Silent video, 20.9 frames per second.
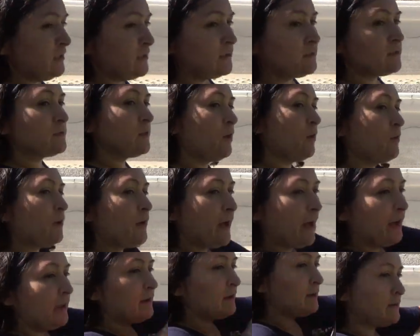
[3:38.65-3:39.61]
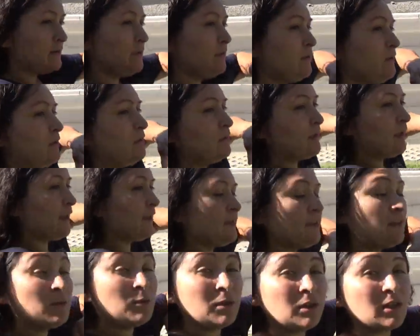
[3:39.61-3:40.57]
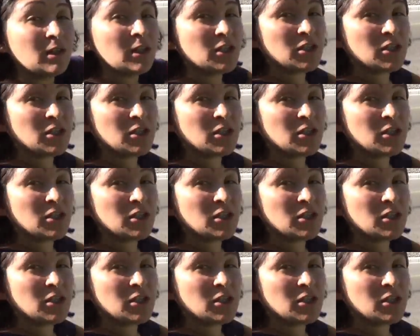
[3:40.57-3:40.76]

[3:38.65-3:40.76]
So guys, I think we're gonna